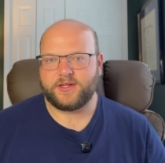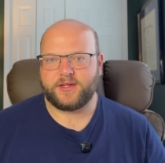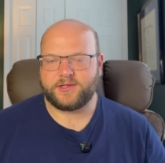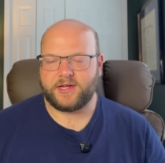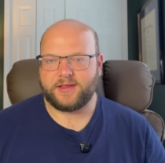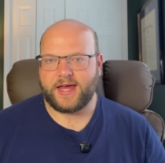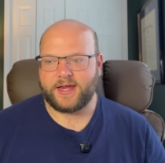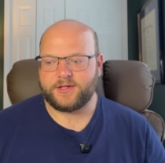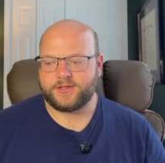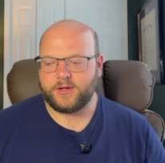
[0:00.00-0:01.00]
and things like that.
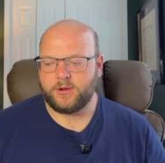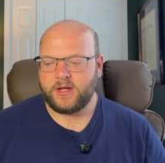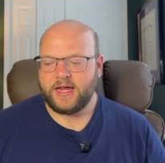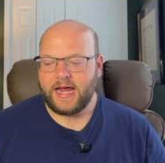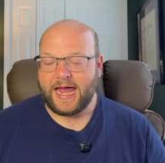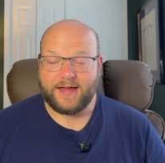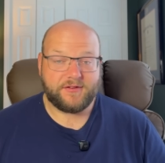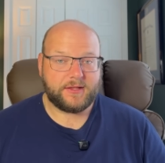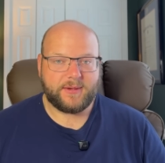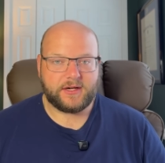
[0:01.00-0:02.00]
And so
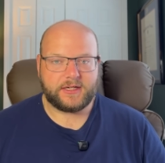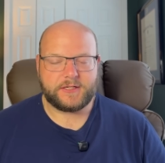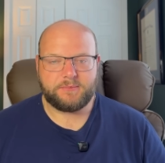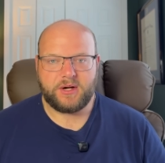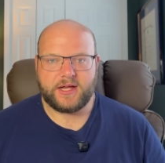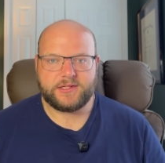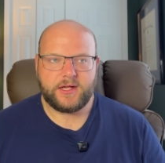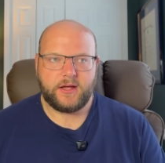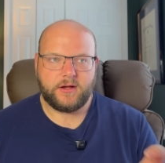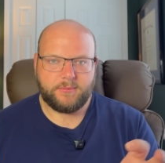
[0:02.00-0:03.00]
having the American Express
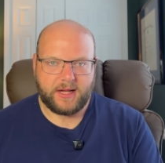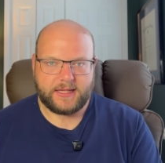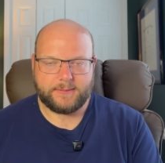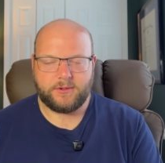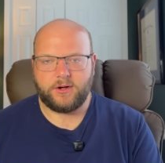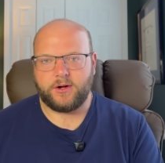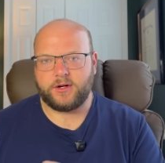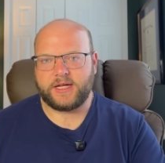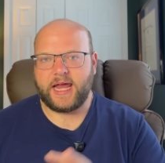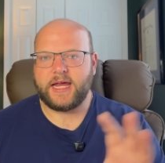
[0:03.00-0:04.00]
Platinum
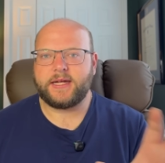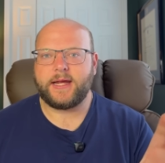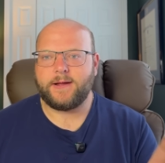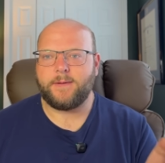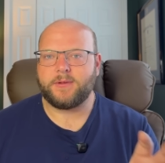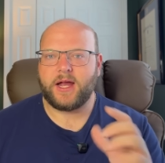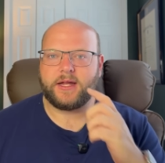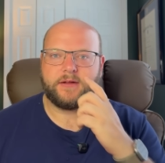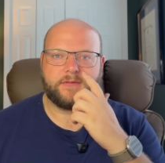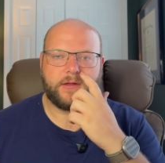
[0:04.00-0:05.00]
card can help
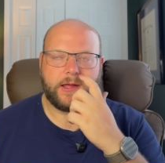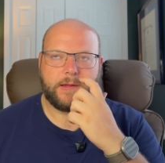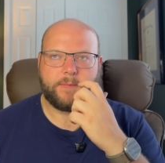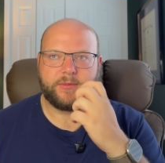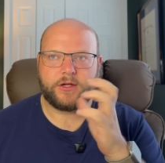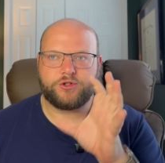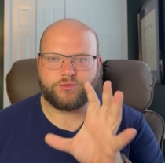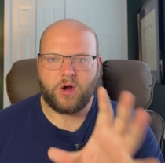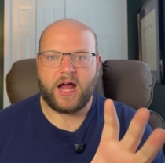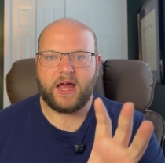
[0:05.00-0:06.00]
kind of
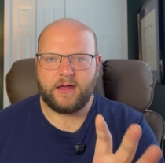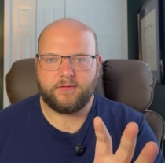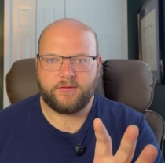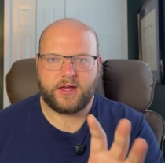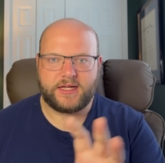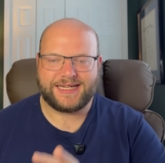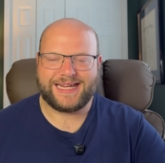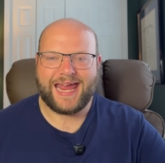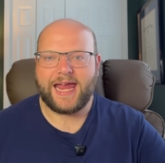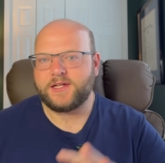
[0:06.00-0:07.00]
drive an
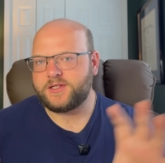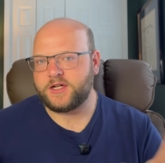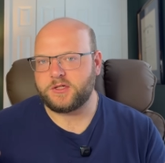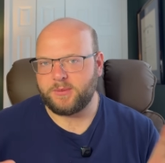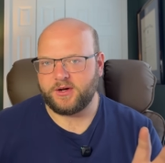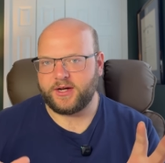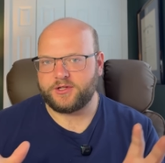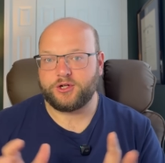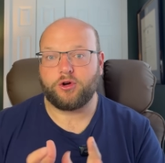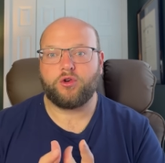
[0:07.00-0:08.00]
enhanced
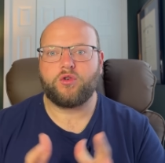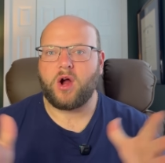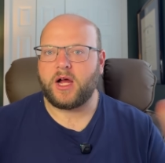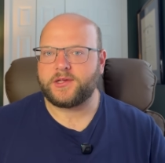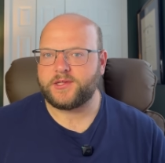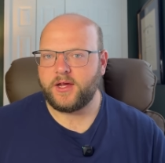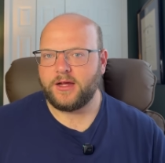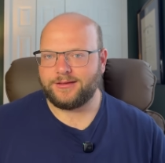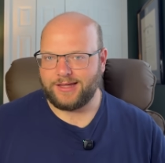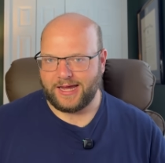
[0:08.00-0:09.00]
experience across
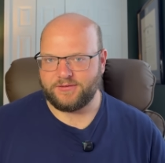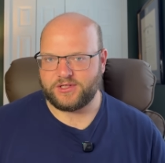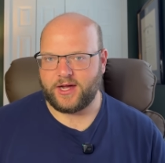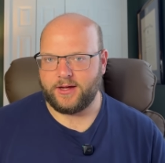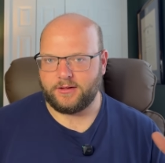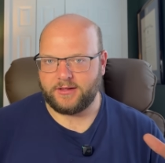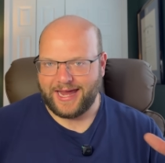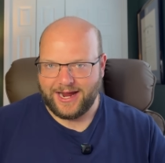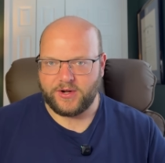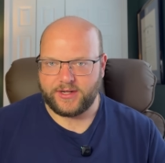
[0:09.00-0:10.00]
lifestyle
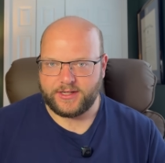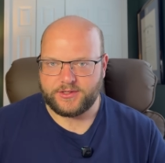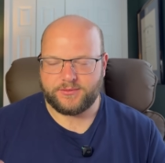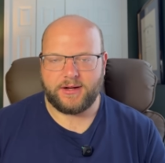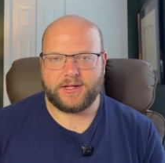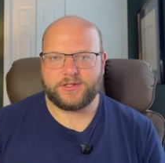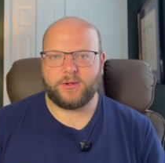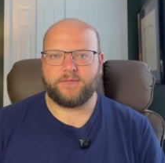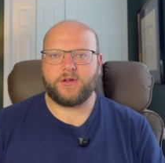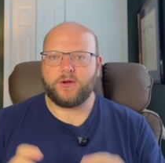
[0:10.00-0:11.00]
areas, right?
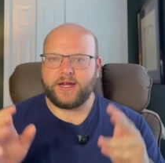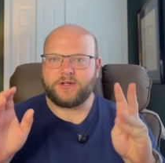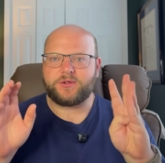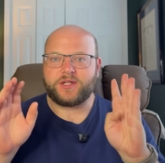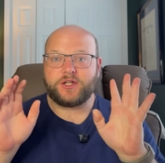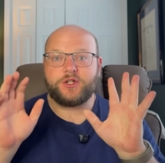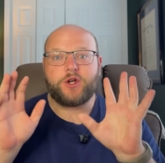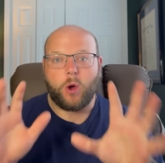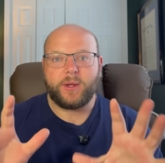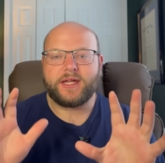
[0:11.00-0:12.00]
So if you're interested in
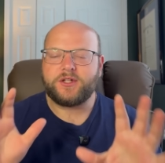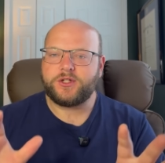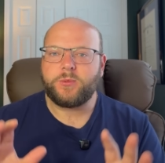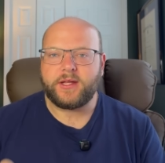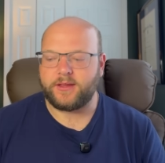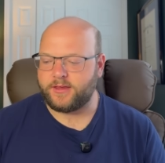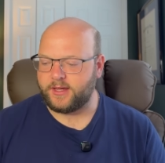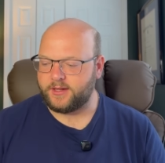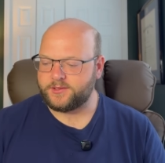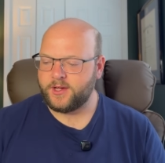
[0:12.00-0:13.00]
going and doing
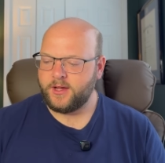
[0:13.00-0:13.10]
things,